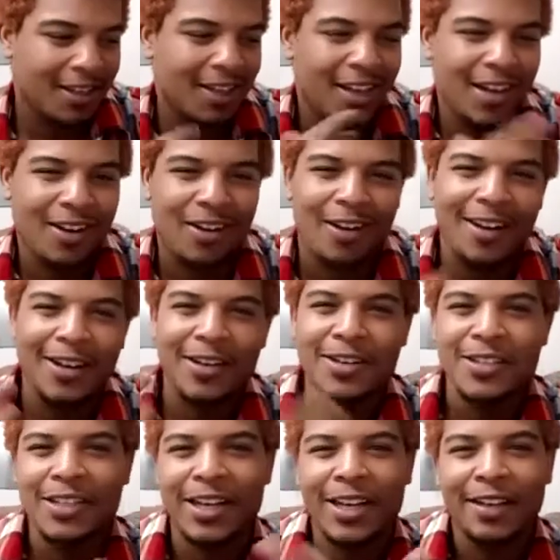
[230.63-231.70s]
in our
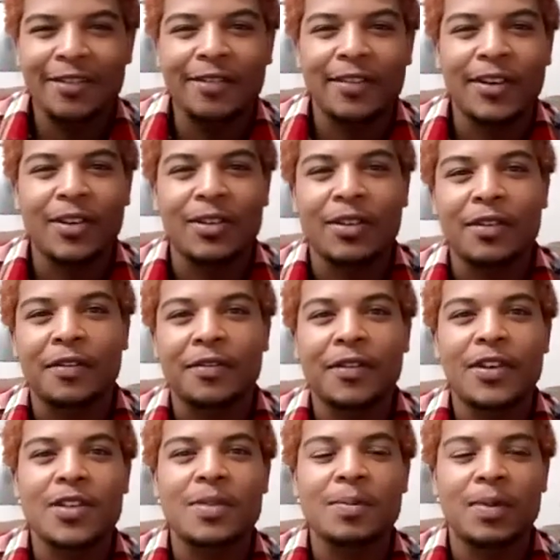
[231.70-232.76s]
energetic field in the
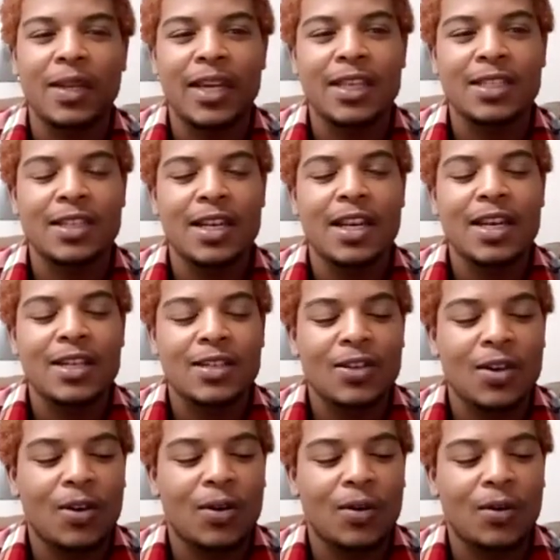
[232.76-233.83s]
first place.
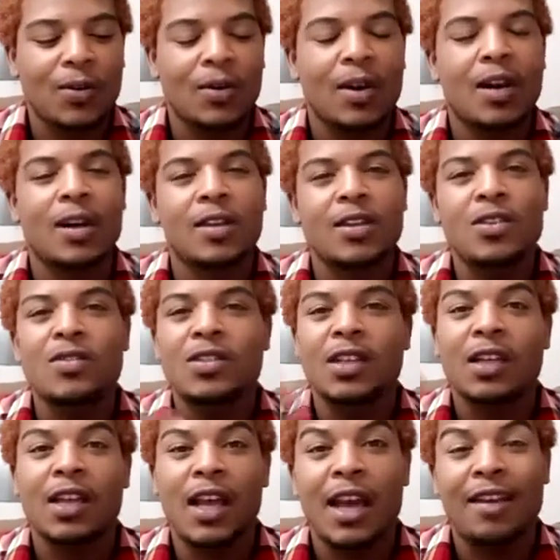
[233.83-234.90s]
So
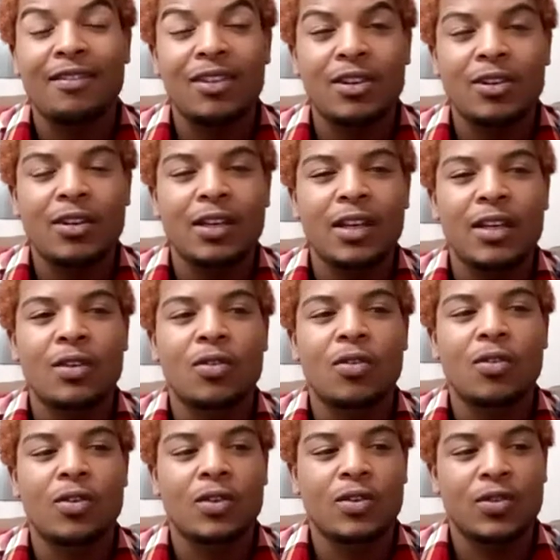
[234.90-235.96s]
using lavender in
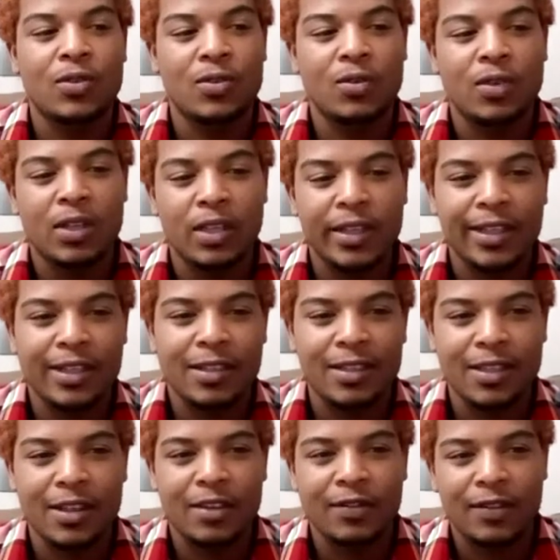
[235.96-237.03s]
order to clear
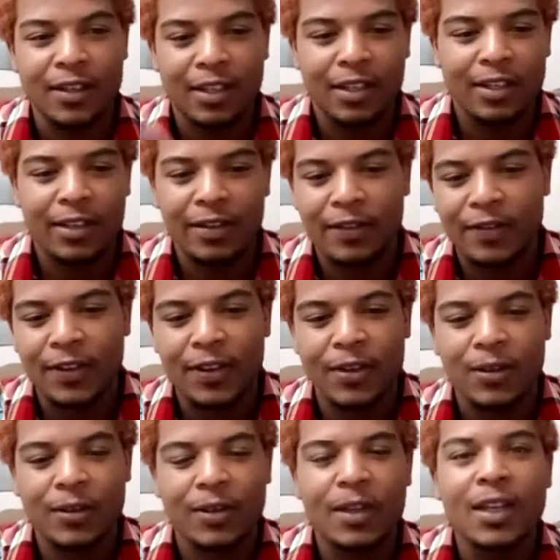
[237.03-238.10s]
yourself and clear your
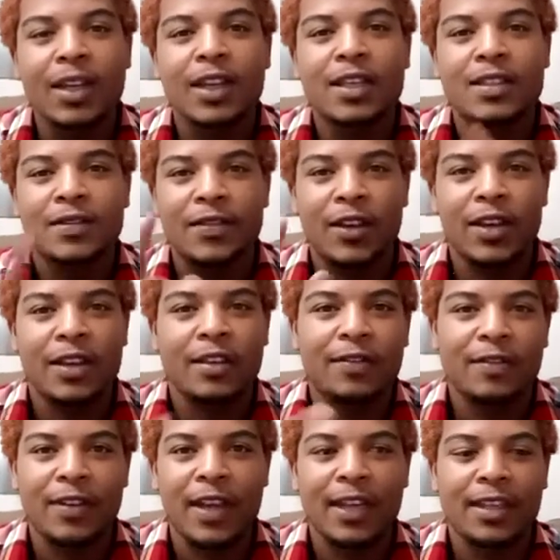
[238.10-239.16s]
field is very
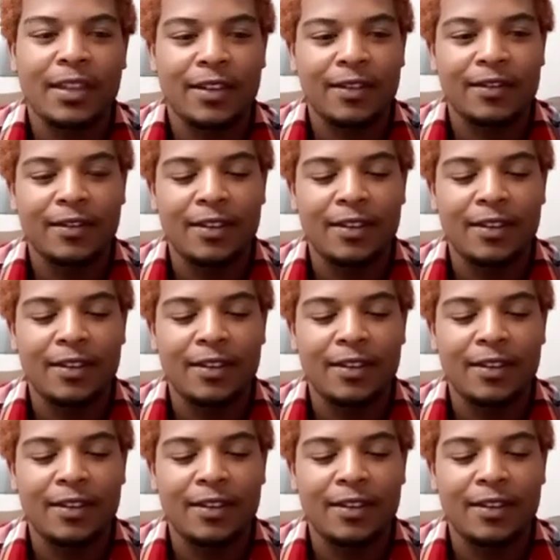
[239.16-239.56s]
effective